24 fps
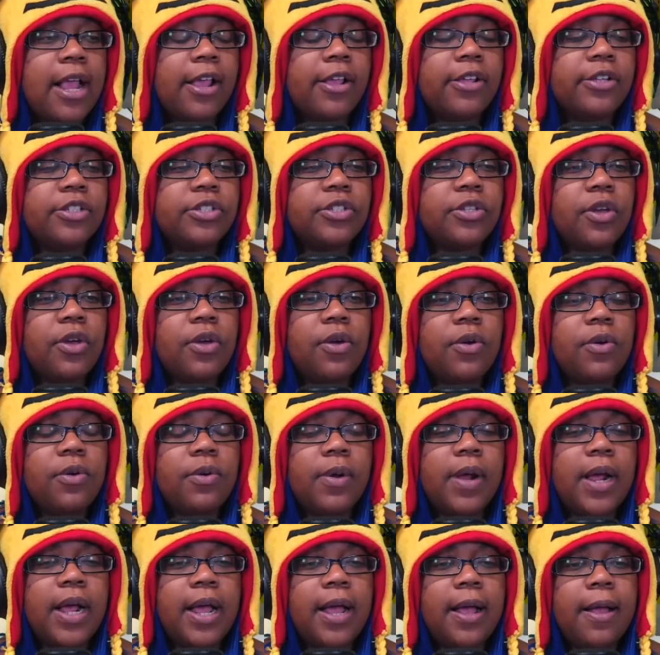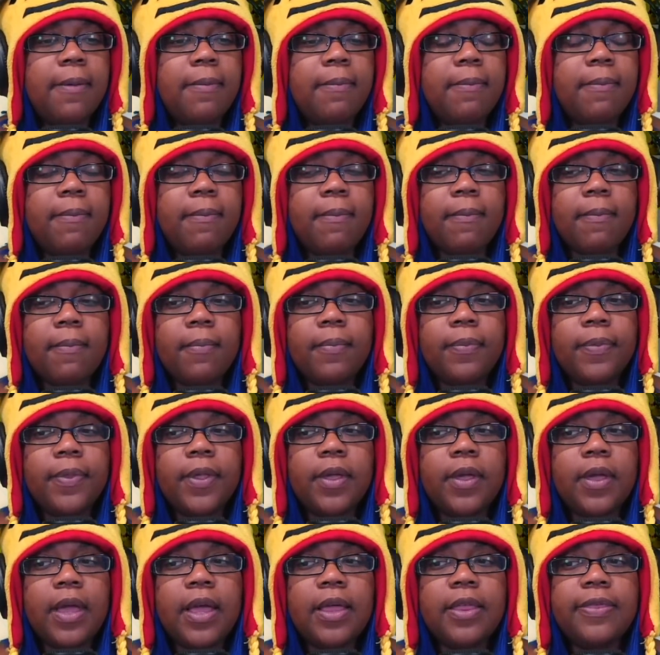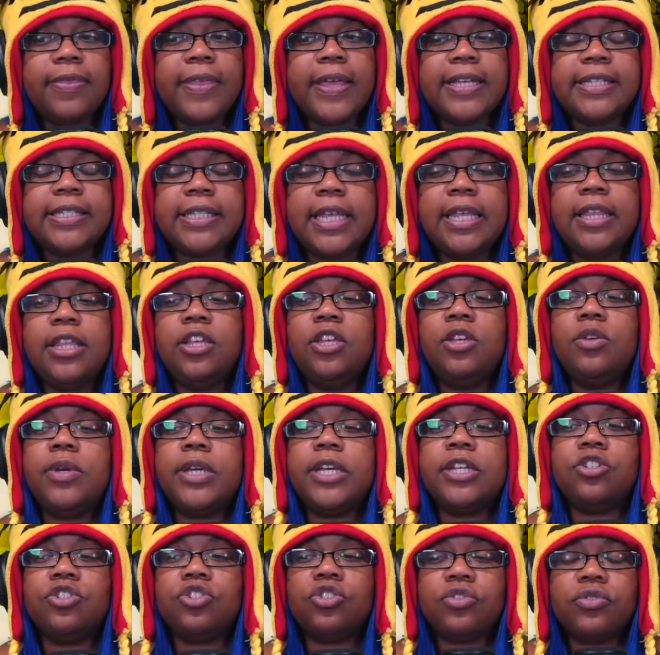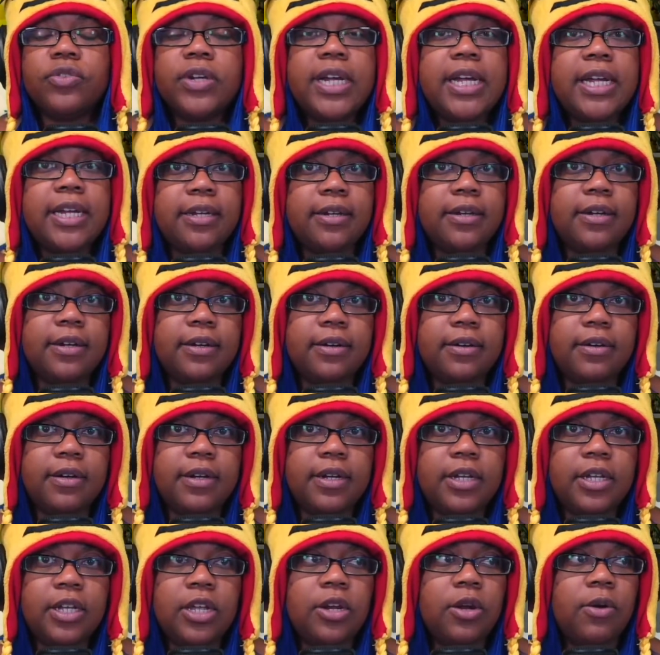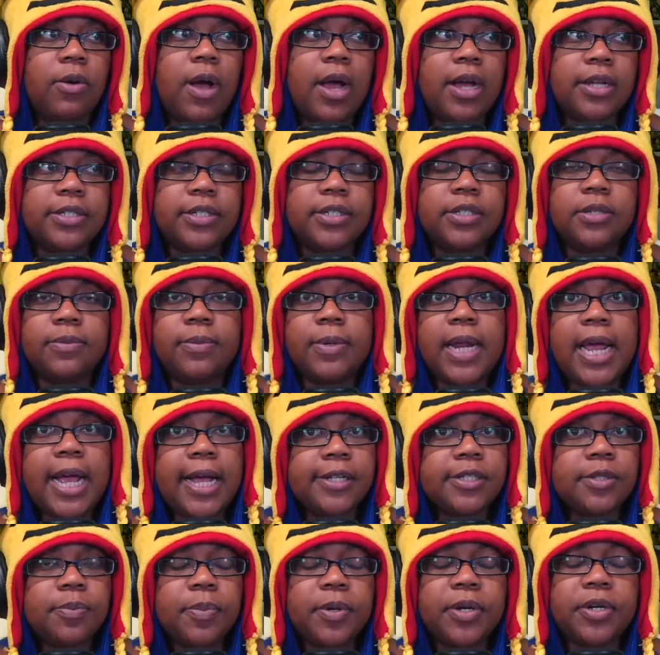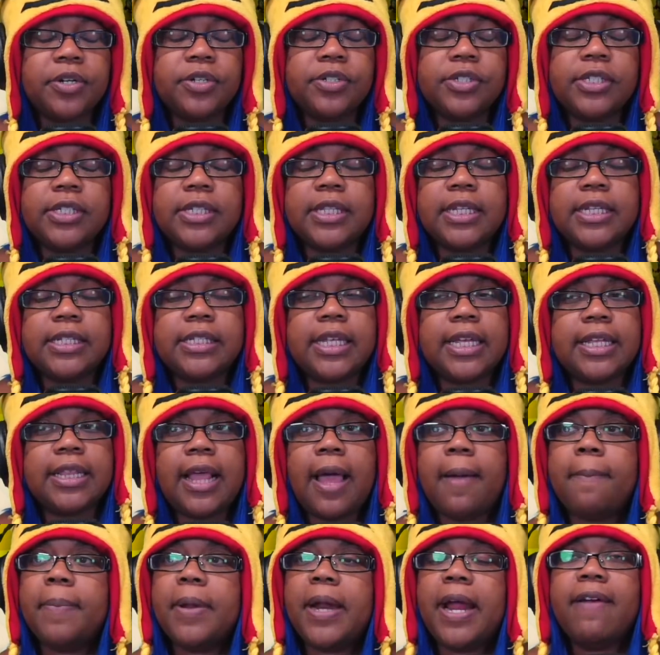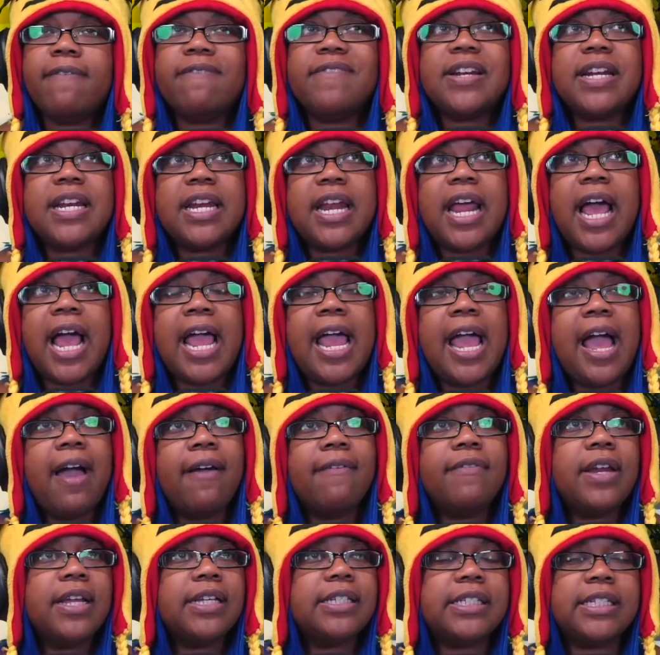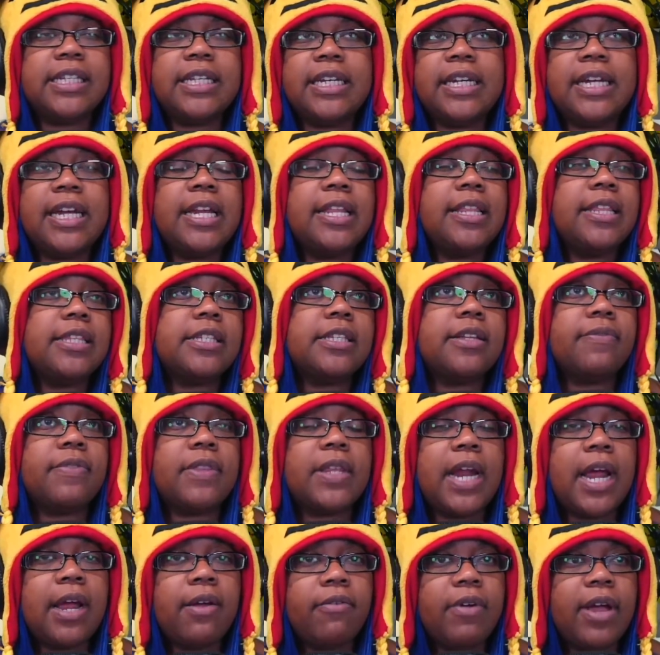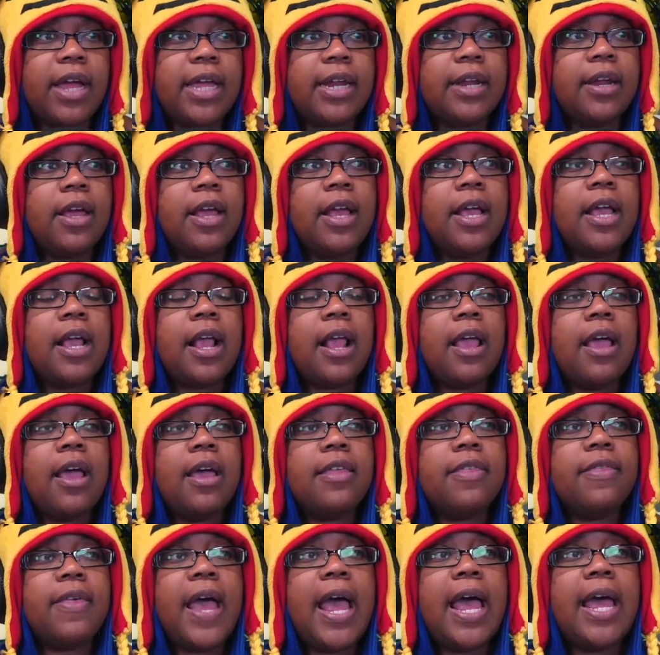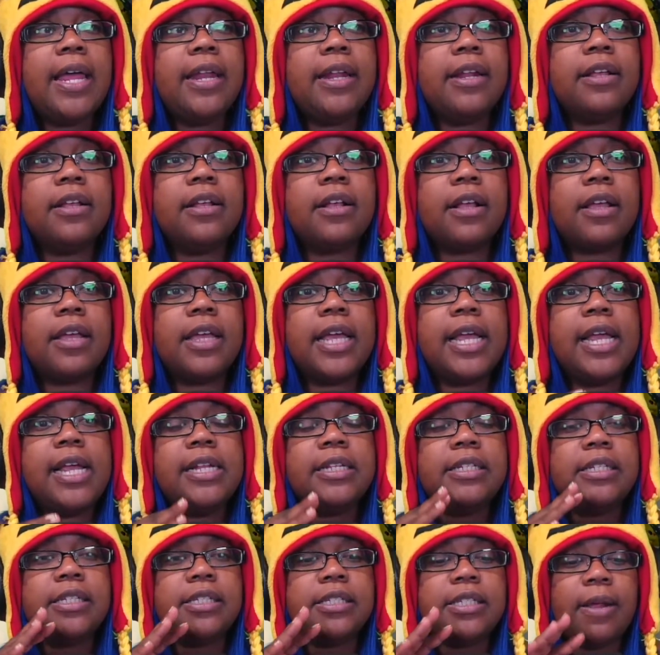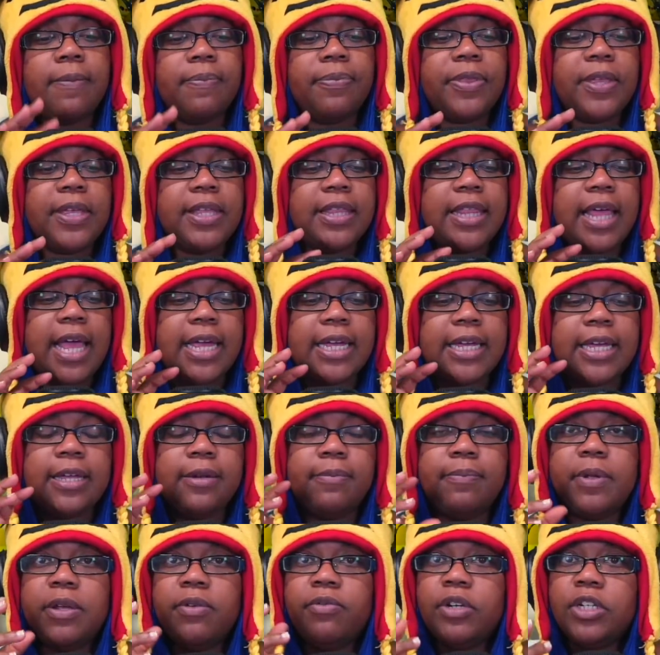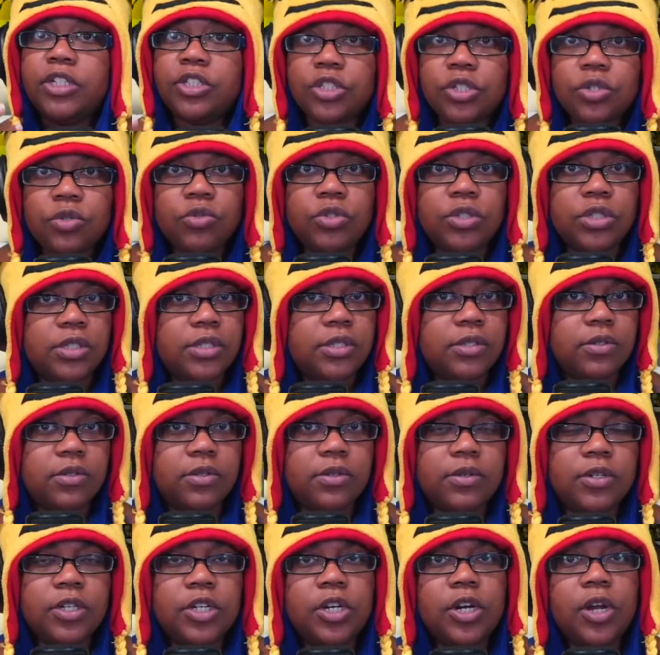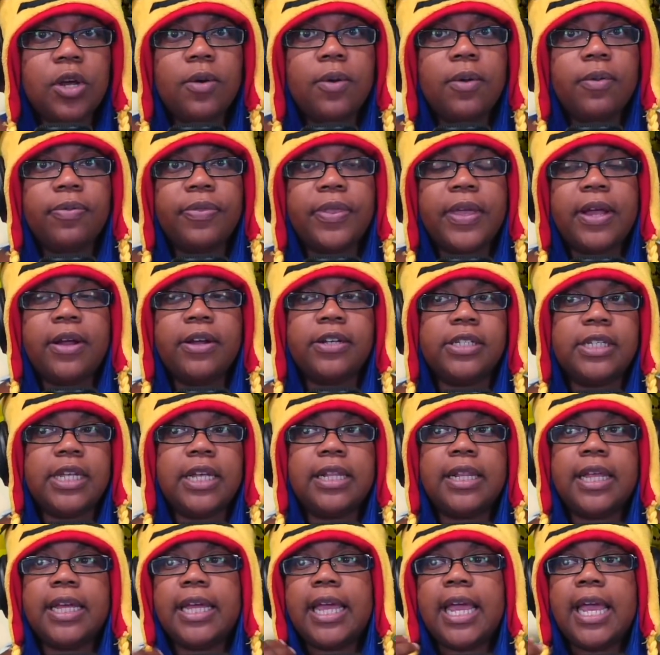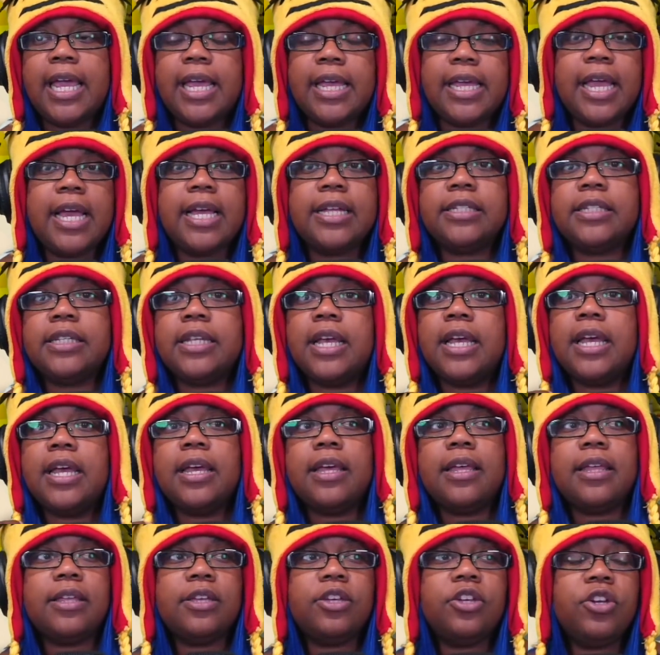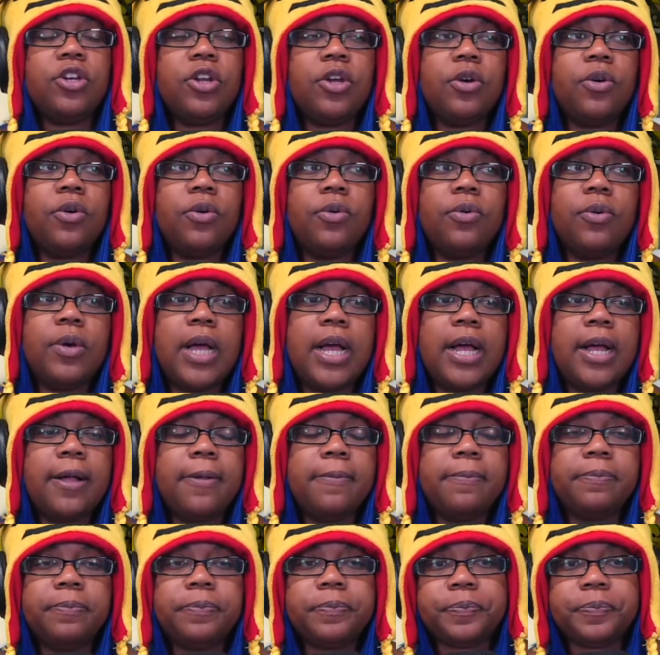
So um, they say that you can treat you know autism and asperger's and things like that but i've i have not seen any of the stuff that i read that it's something that can be reduced you know they're saying like hey yes you know um